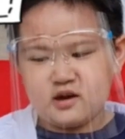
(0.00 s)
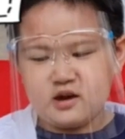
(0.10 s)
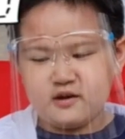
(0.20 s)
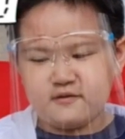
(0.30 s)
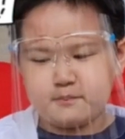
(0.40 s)

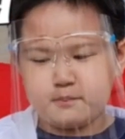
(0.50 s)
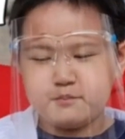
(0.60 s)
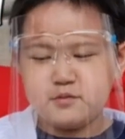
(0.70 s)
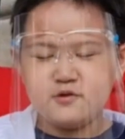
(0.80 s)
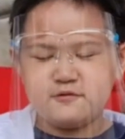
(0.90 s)
I have
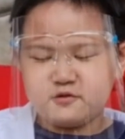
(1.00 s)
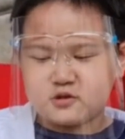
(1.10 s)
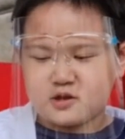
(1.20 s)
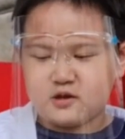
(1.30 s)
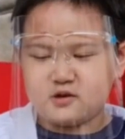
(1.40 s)
blue
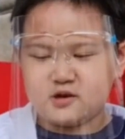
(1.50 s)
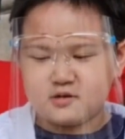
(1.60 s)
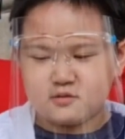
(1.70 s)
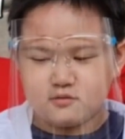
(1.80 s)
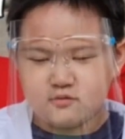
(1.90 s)
food
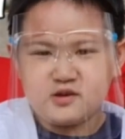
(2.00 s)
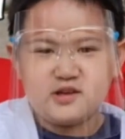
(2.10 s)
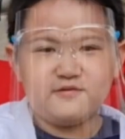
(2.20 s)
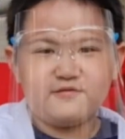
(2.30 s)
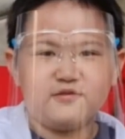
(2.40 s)
coloring,
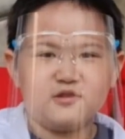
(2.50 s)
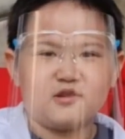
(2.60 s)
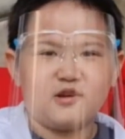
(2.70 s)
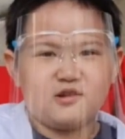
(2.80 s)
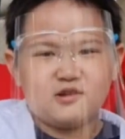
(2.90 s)
green food
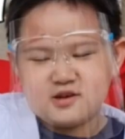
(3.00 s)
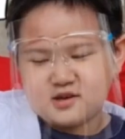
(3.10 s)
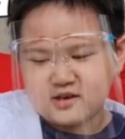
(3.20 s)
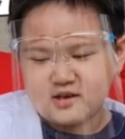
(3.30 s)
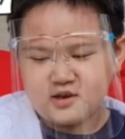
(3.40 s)

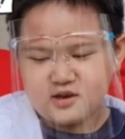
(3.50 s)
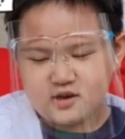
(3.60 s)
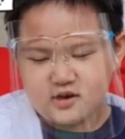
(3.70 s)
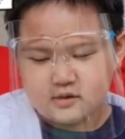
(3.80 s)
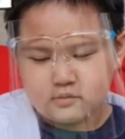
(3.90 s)
coloring,
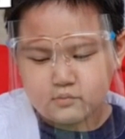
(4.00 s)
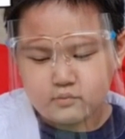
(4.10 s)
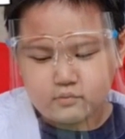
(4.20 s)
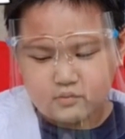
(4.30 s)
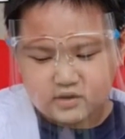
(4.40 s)
and
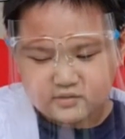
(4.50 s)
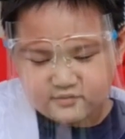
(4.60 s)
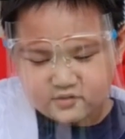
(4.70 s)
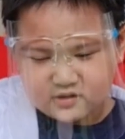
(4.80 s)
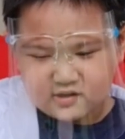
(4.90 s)
red
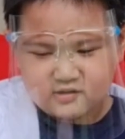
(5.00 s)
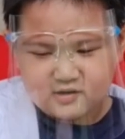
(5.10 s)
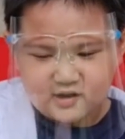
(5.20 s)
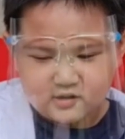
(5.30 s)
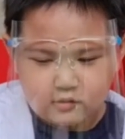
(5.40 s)
food
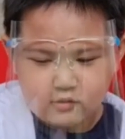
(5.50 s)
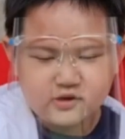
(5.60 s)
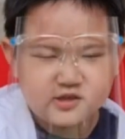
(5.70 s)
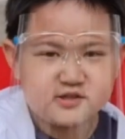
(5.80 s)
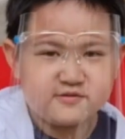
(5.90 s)
coloring, and
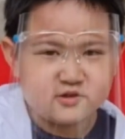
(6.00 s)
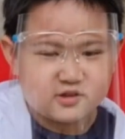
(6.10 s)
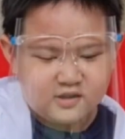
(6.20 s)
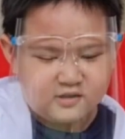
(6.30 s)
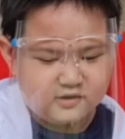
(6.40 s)
orange
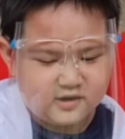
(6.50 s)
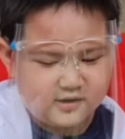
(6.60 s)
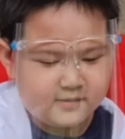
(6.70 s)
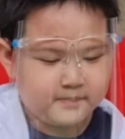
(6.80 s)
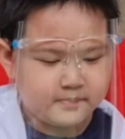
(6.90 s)
food coloring.
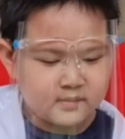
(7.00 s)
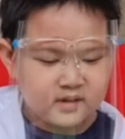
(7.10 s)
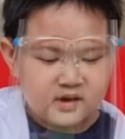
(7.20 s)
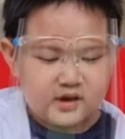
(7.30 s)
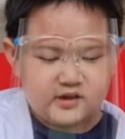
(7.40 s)

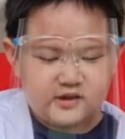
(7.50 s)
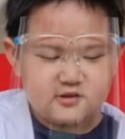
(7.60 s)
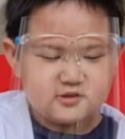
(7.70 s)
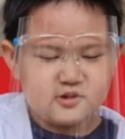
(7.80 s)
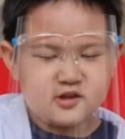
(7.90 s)
And I
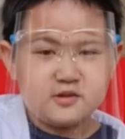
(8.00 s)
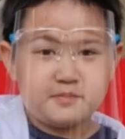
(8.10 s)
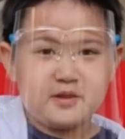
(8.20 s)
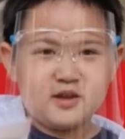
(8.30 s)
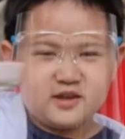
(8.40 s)
also need
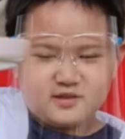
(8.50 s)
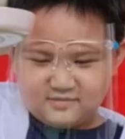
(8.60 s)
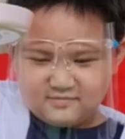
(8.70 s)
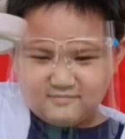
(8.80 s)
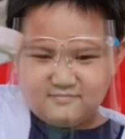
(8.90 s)
a plate
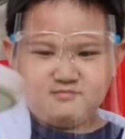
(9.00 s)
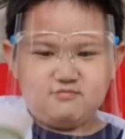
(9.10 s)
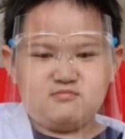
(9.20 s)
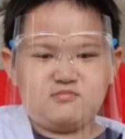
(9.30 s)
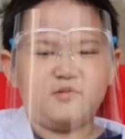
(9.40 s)

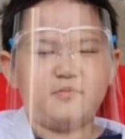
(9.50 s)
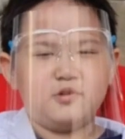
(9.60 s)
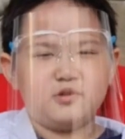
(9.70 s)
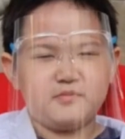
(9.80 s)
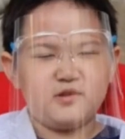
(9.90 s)
to
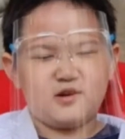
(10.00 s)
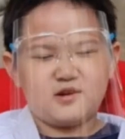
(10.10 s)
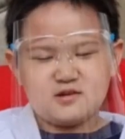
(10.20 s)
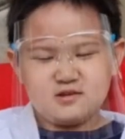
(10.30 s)
pour the milk.